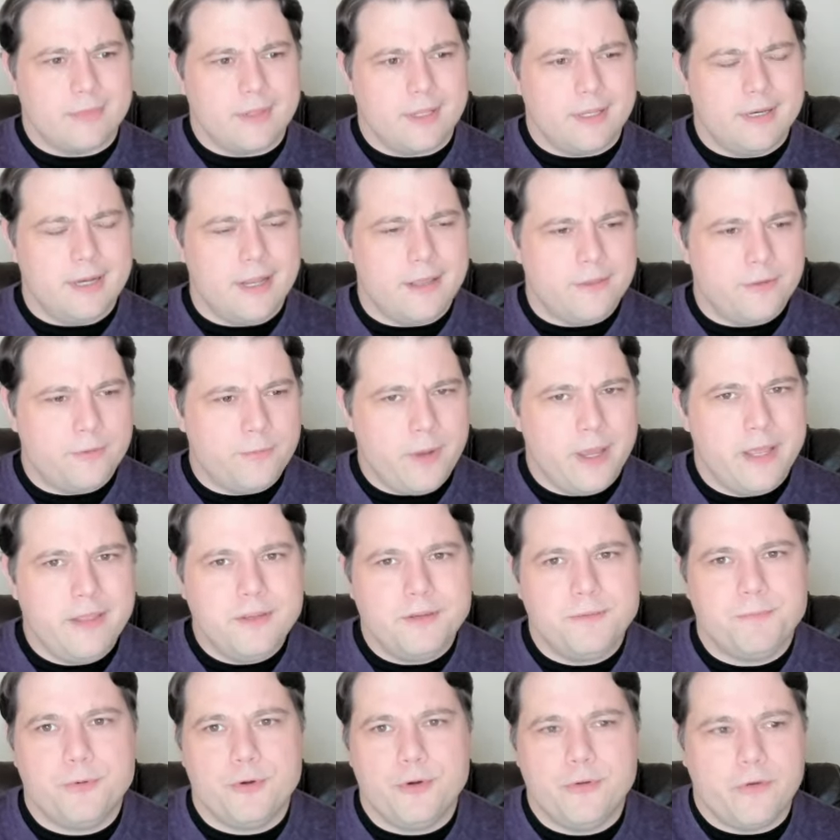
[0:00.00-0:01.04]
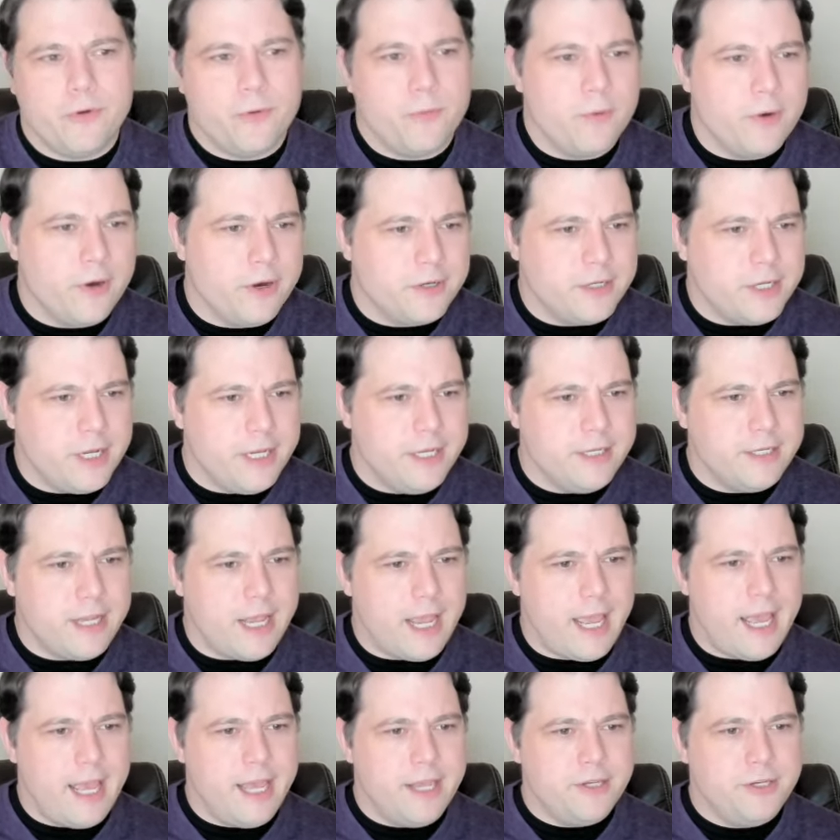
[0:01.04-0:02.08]
Now, the way this prover works is
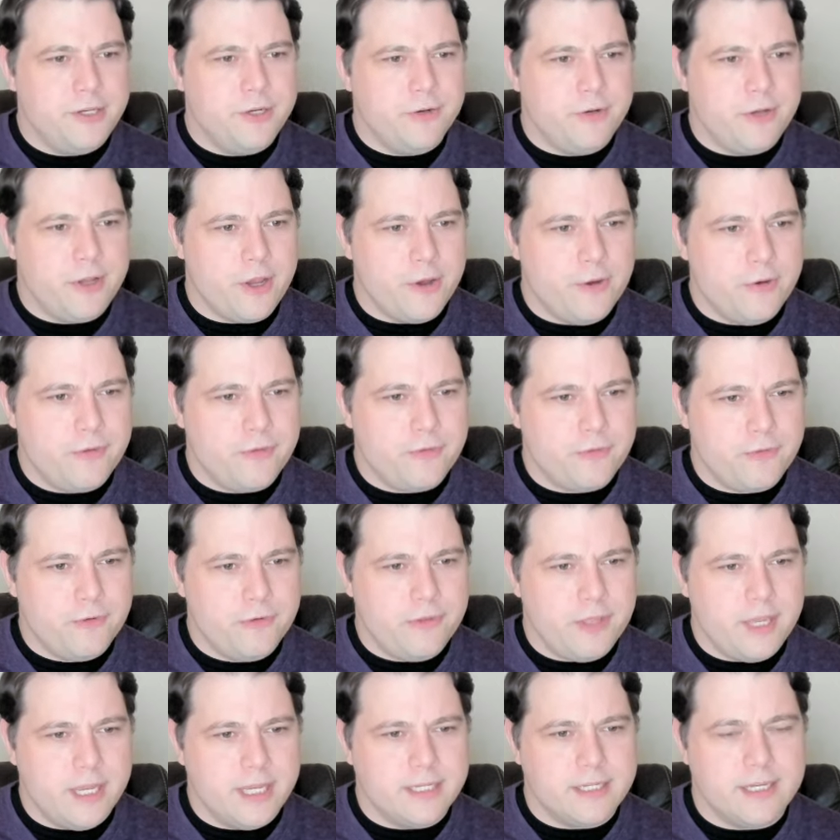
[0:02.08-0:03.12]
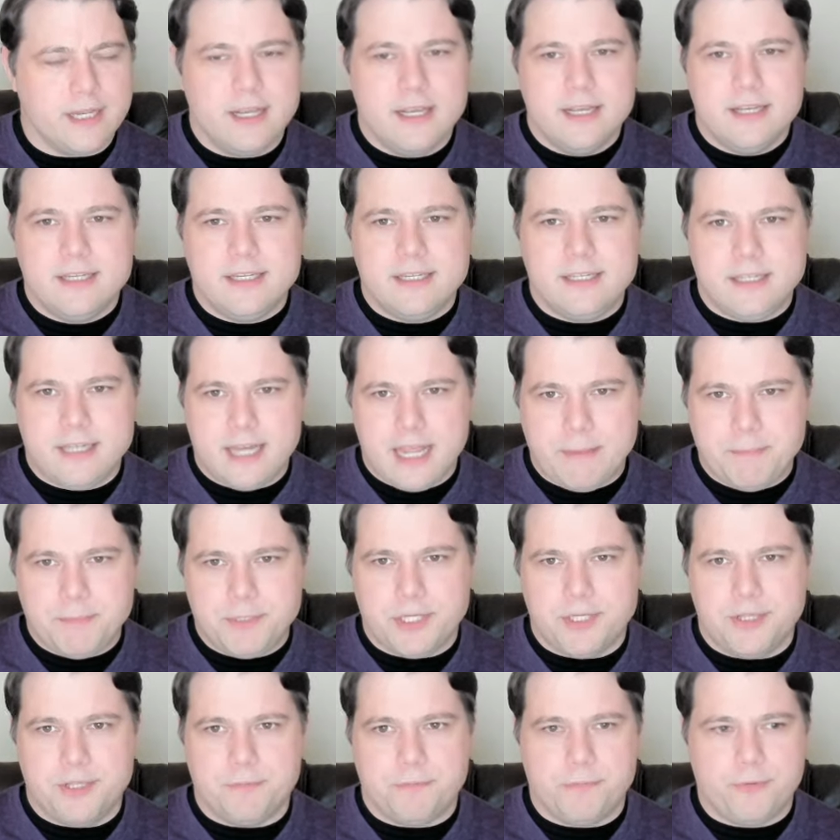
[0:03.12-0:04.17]
as you go through these steps
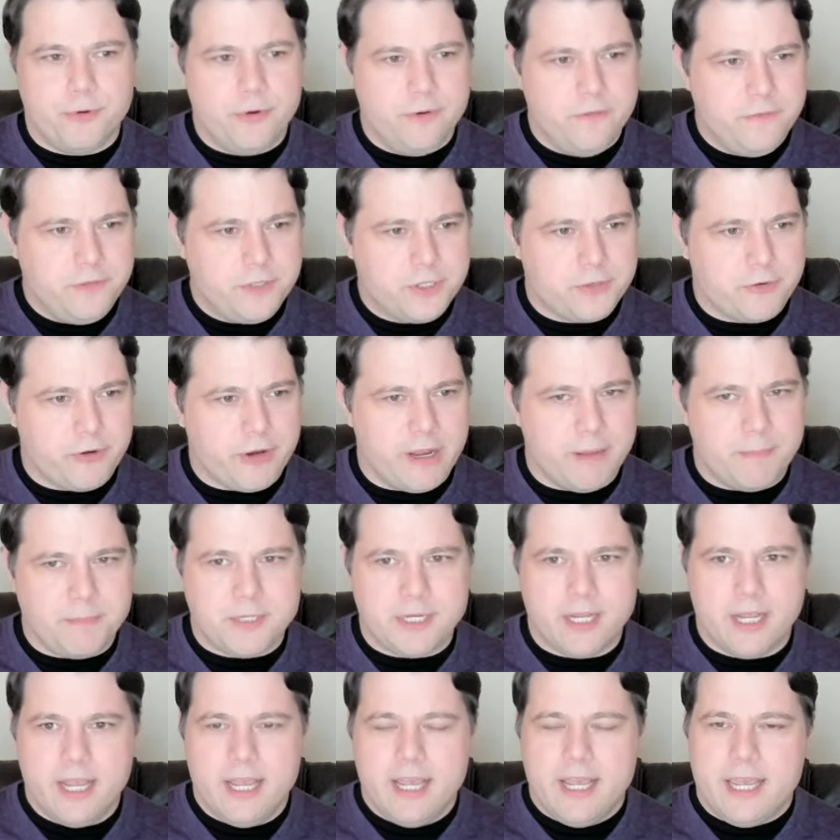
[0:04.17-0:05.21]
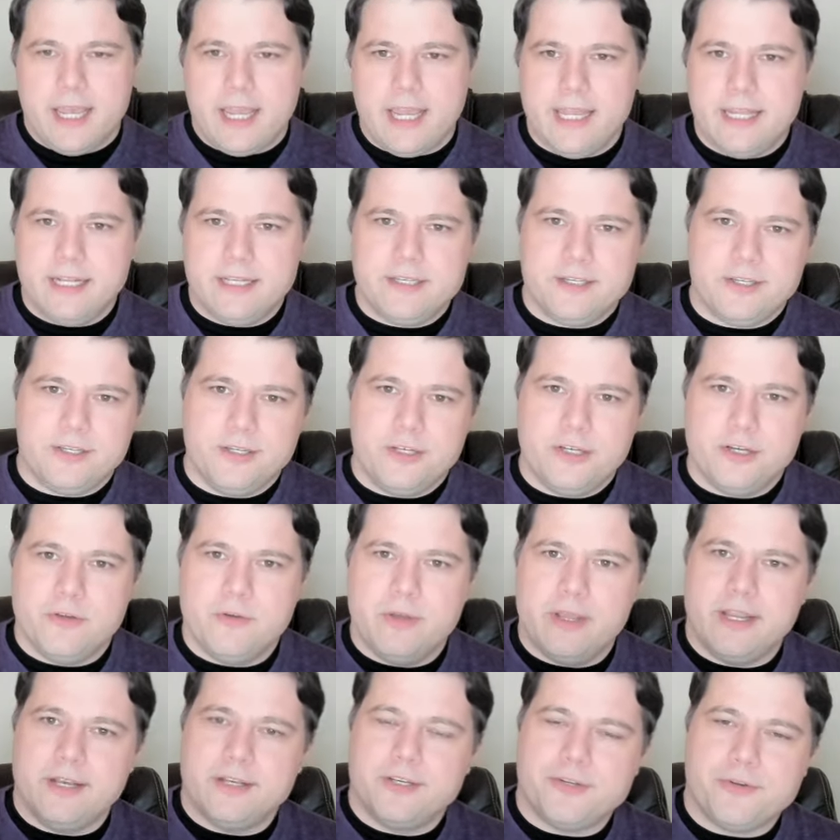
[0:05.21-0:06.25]
in the proof script, it's
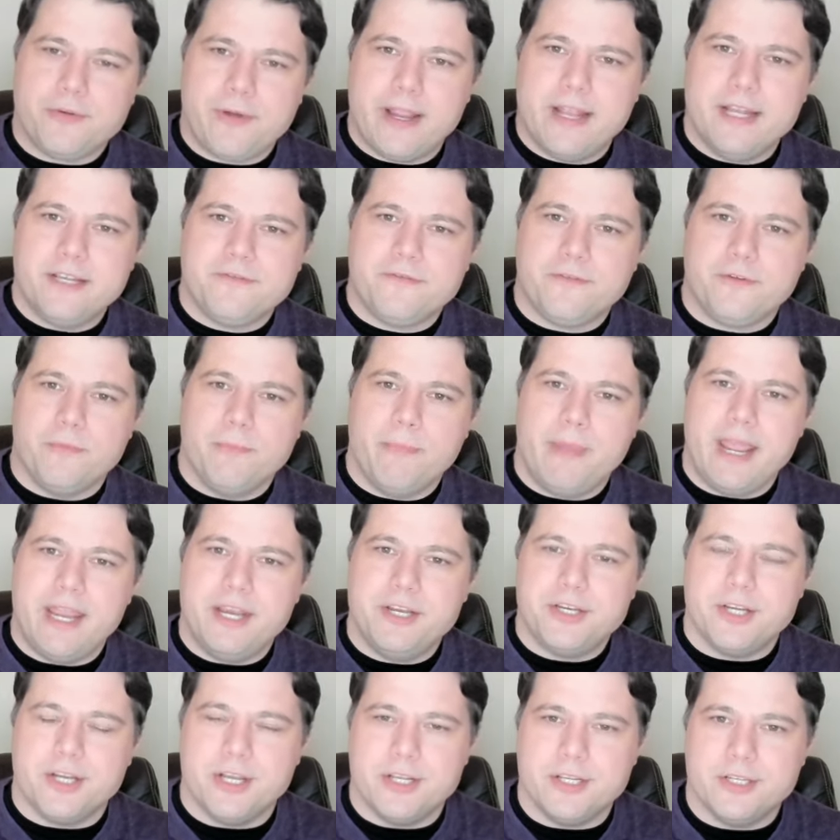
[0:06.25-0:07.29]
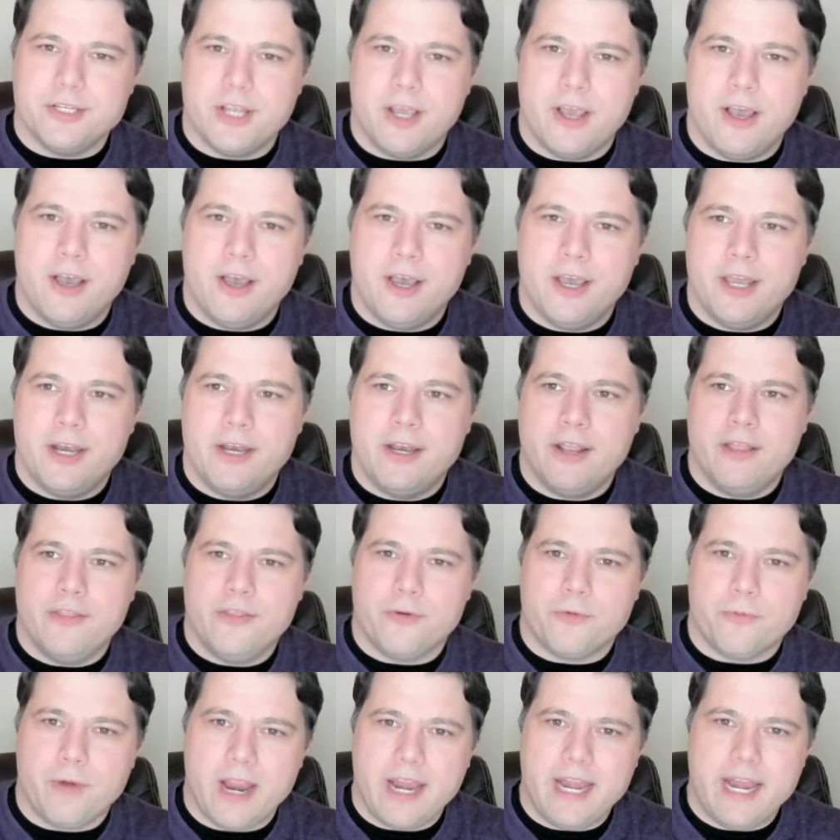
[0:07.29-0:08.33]
doing transformations on the
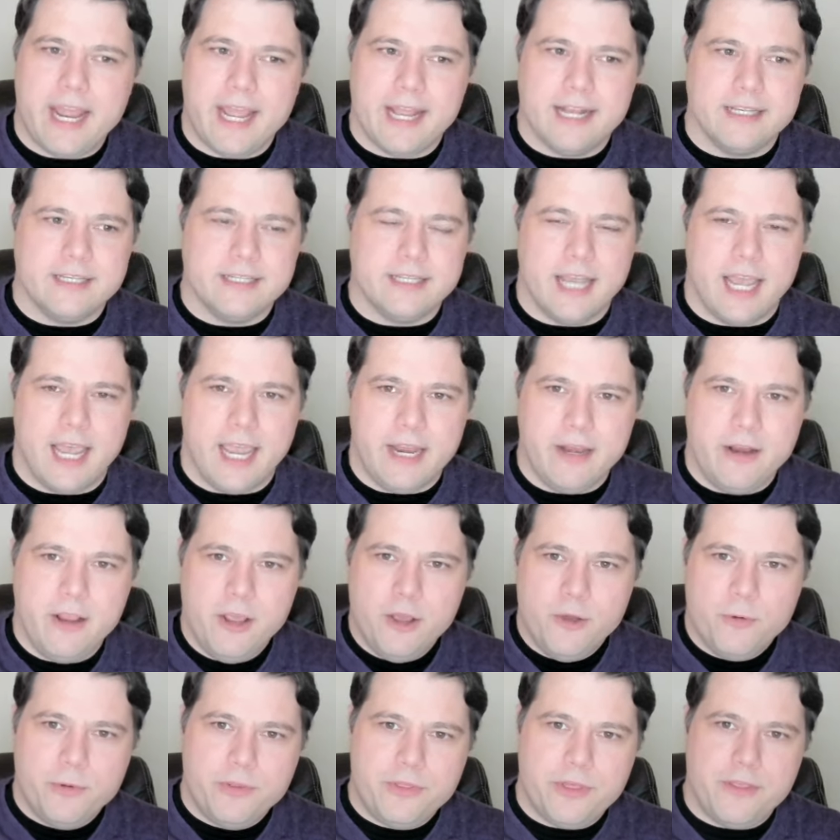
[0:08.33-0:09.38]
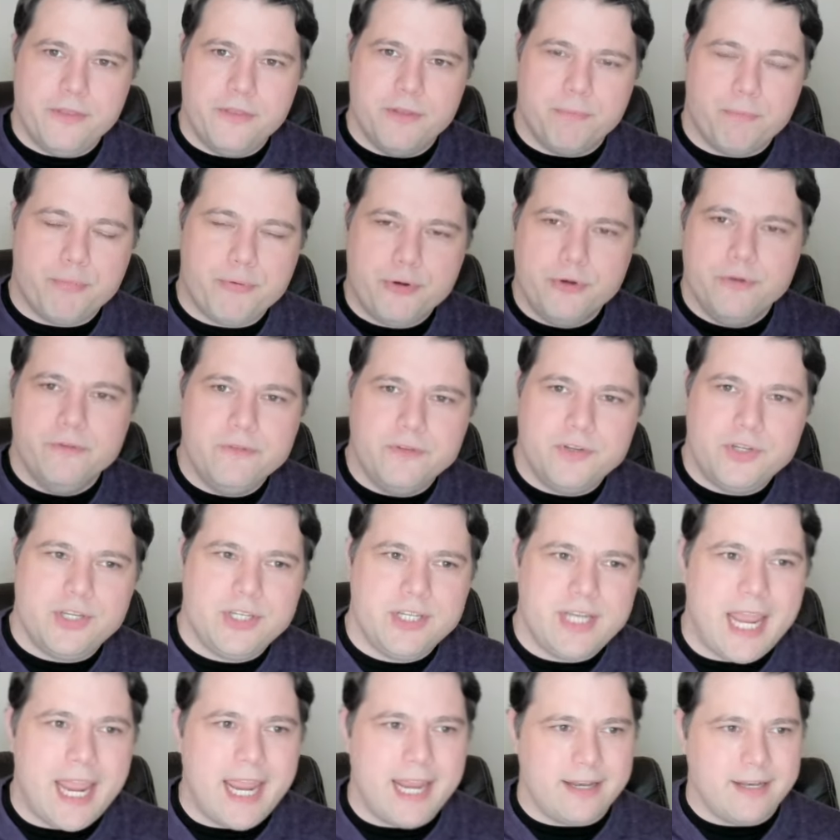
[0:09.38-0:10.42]
right-hand side within the proof
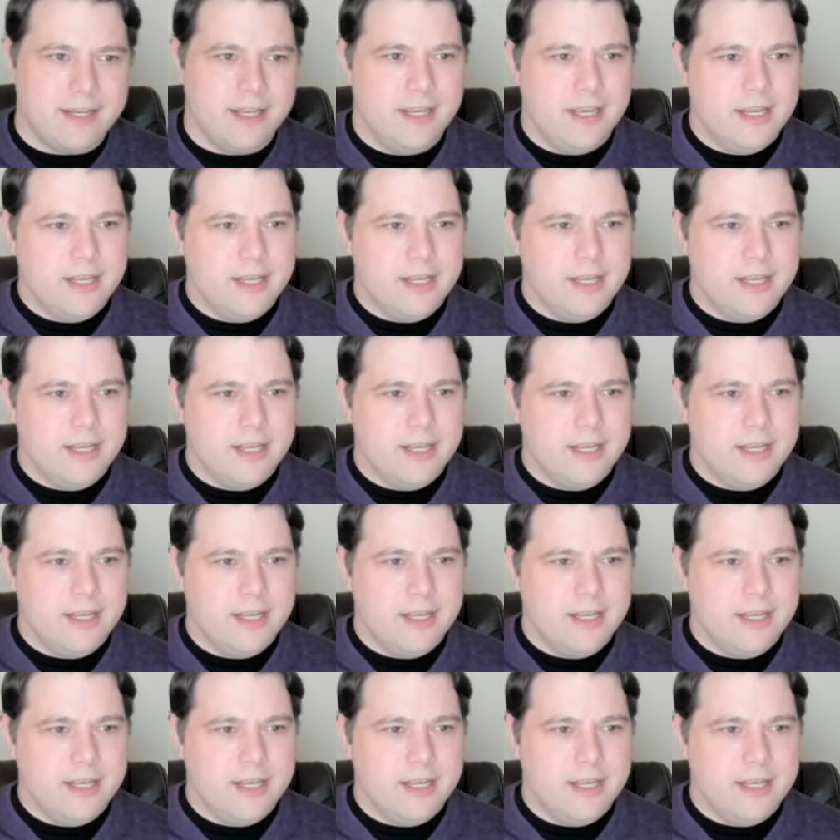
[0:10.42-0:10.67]
state.